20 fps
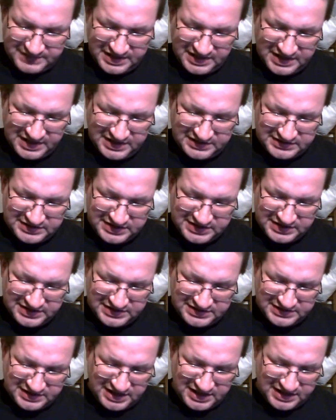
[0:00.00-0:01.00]
as
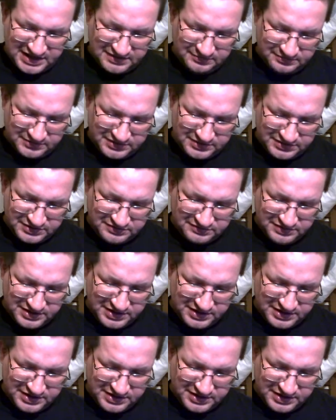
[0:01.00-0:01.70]
the title to